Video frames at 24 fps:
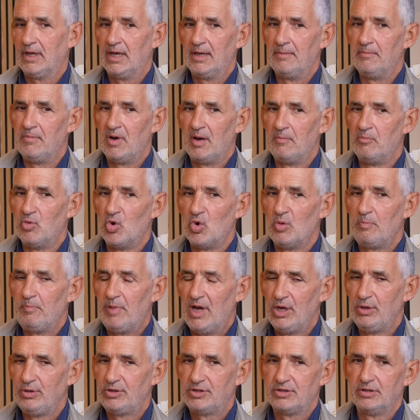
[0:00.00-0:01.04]
uh, more
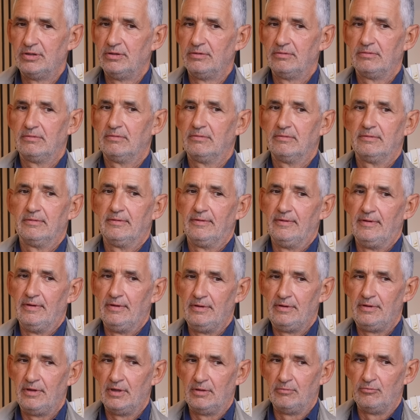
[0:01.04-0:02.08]
potent
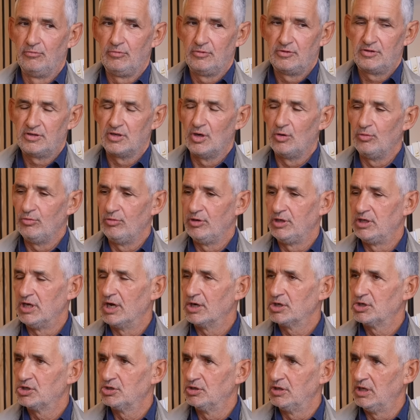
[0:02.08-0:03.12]
than salt
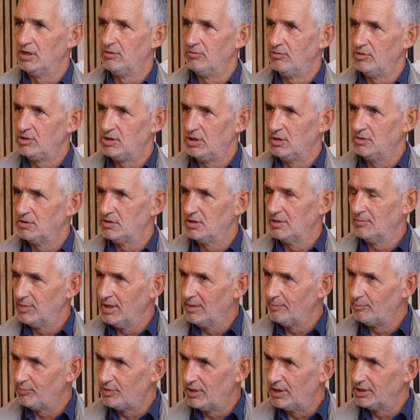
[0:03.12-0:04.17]
reduction in reducing
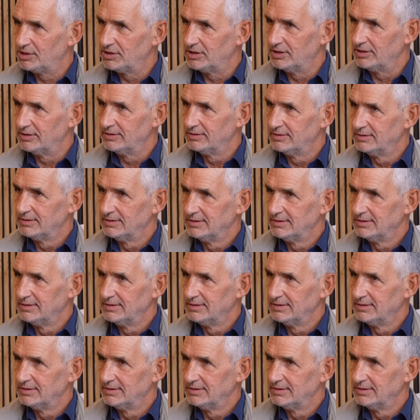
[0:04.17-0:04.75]
blood pressure.